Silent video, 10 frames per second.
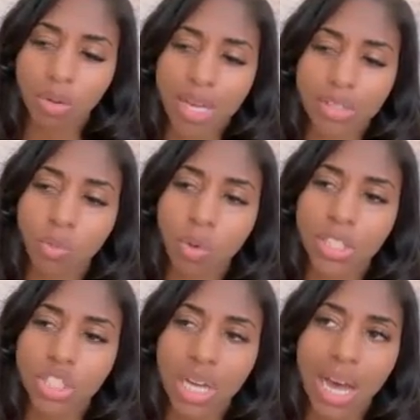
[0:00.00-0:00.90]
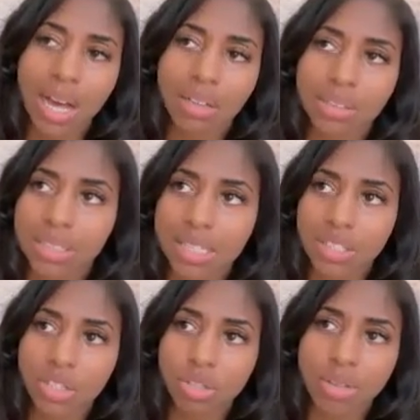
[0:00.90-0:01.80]
who has one child. He
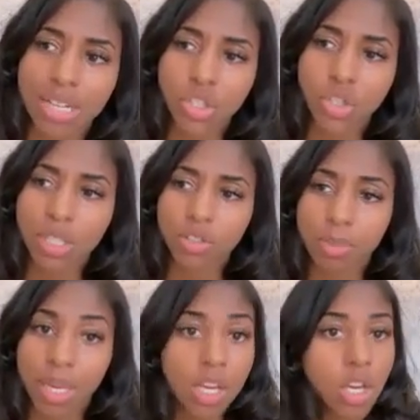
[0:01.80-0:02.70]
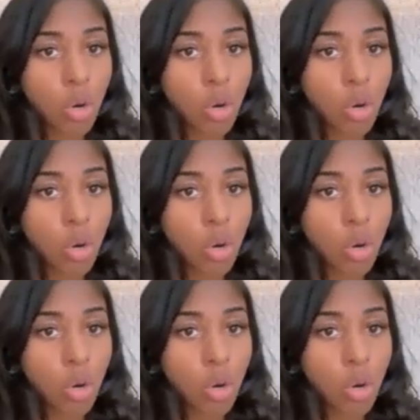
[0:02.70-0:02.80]
has two. That's too much for me.